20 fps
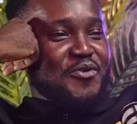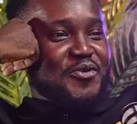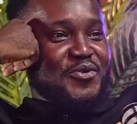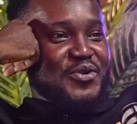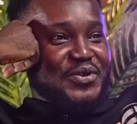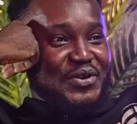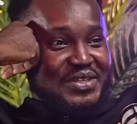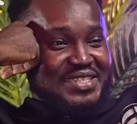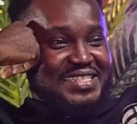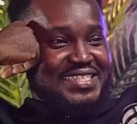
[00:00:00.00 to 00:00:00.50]
you
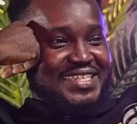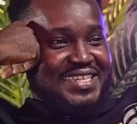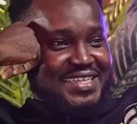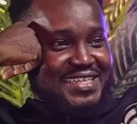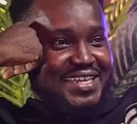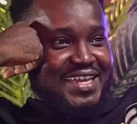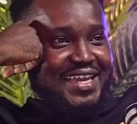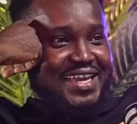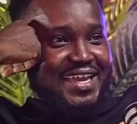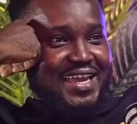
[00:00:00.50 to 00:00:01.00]
go on
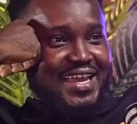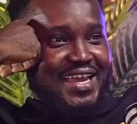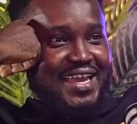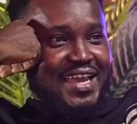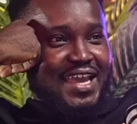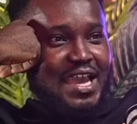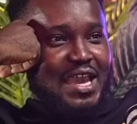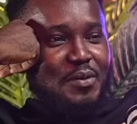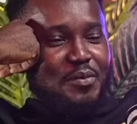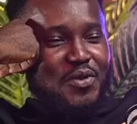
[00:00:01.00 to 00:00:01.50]
stage,
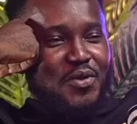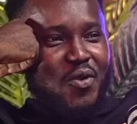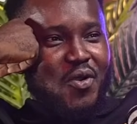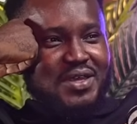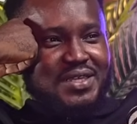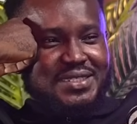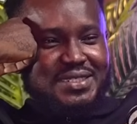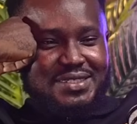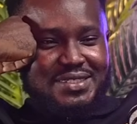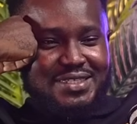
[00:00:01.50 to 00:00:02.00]

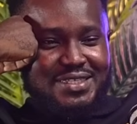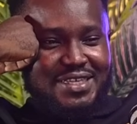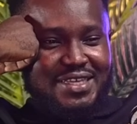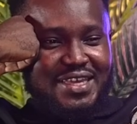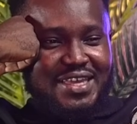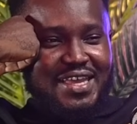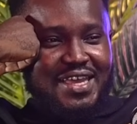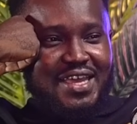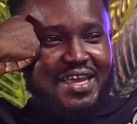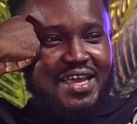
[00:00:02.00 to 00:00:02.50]
because
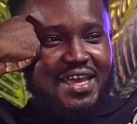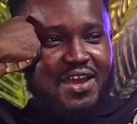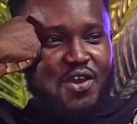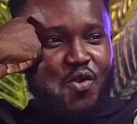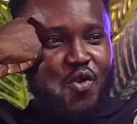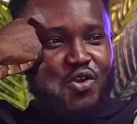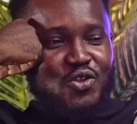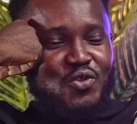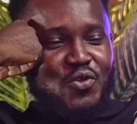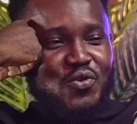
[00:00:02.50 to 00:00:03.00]

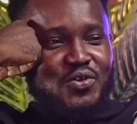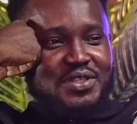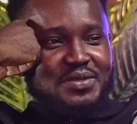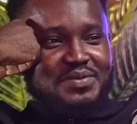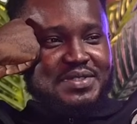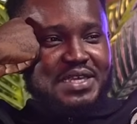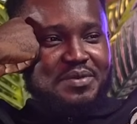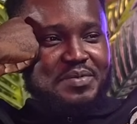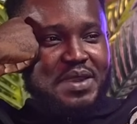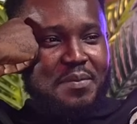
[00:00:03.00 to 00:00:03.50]
although when you
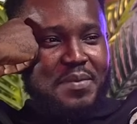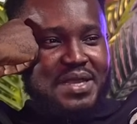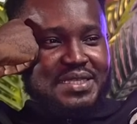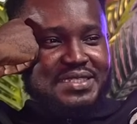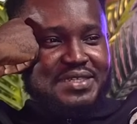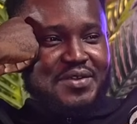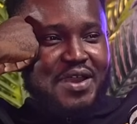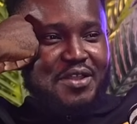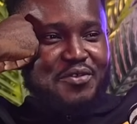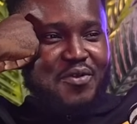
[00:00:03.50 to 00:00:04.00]
say be a
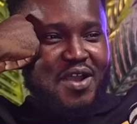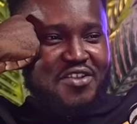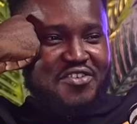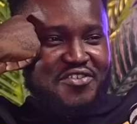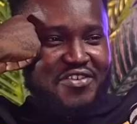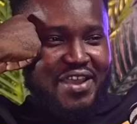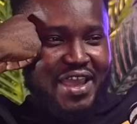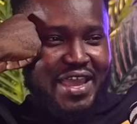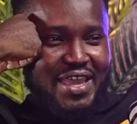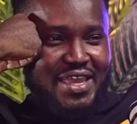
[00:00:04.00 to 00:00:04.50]
material, no, I
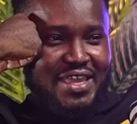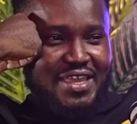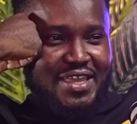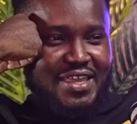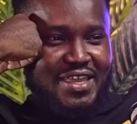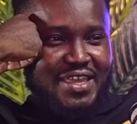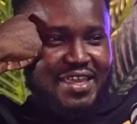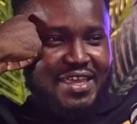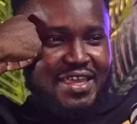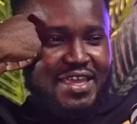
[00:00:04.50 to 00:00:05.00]
try.
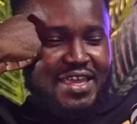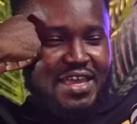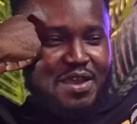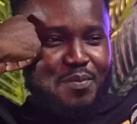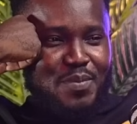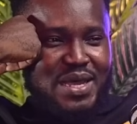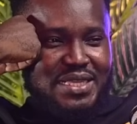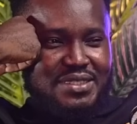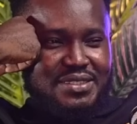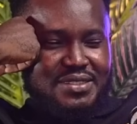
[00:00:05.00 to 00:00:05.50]

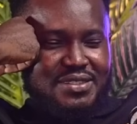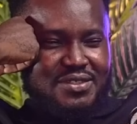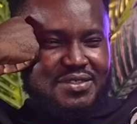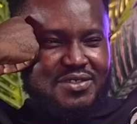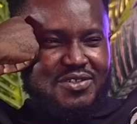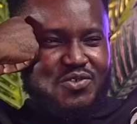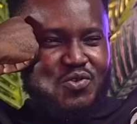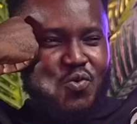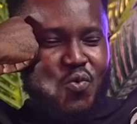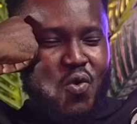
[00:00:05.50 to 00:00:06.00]
But
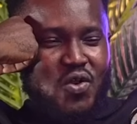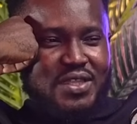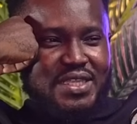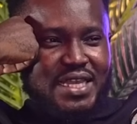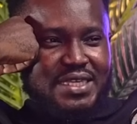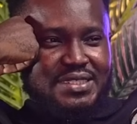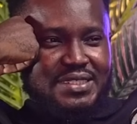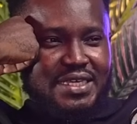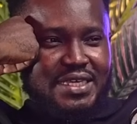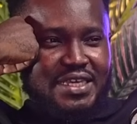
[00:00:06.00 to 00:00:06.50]
you
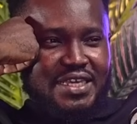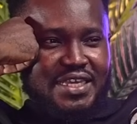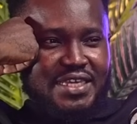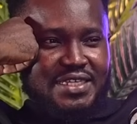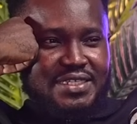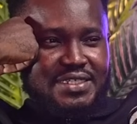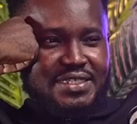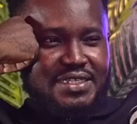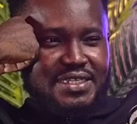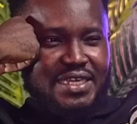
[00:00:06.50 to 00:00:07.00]
wonder say
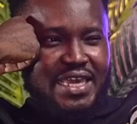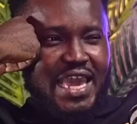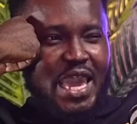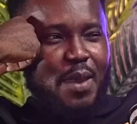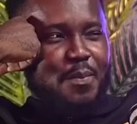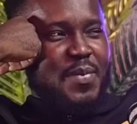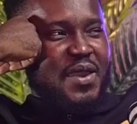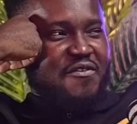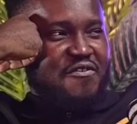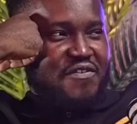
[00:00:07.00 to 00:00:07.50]
a
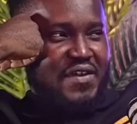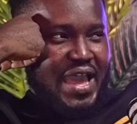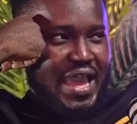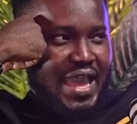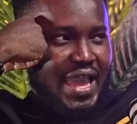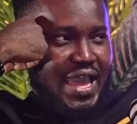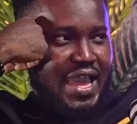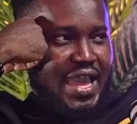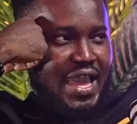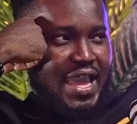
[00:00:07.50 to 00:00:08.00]
befa.
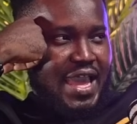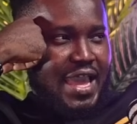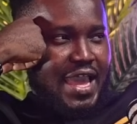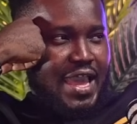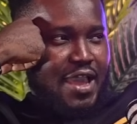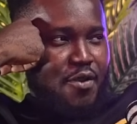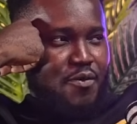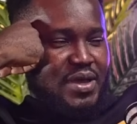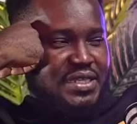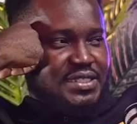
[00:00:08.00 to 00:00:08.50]

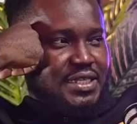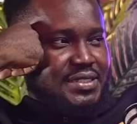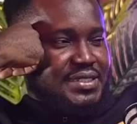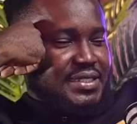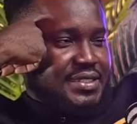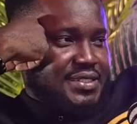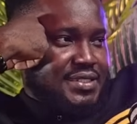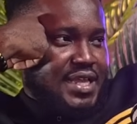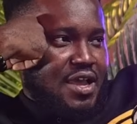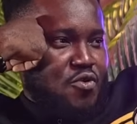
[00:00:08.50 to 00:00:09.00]

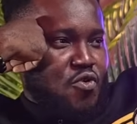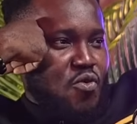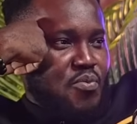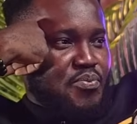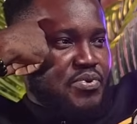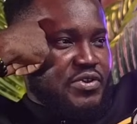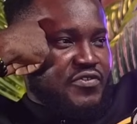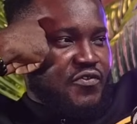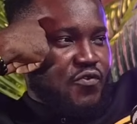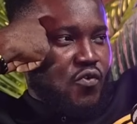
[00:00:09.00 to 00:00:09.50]
What's a
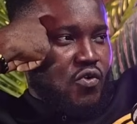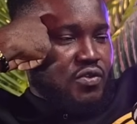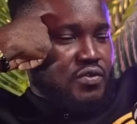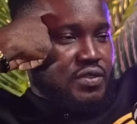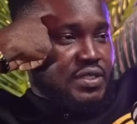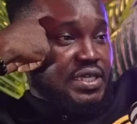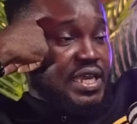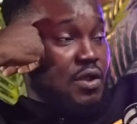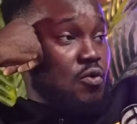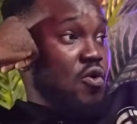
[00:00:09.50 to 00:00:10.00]
corporate for no?
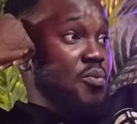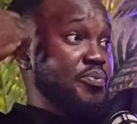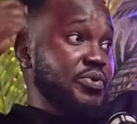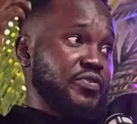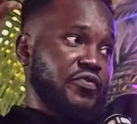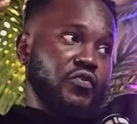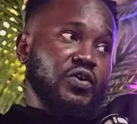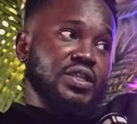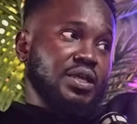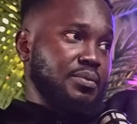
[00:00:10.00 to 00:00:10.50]
Yeah, corporate
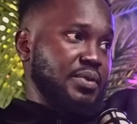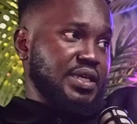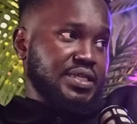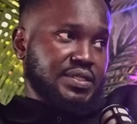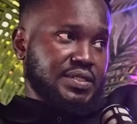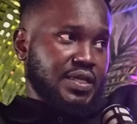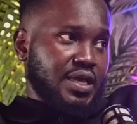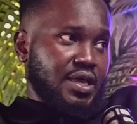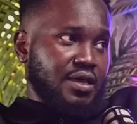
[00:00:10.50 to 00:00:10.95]
for them is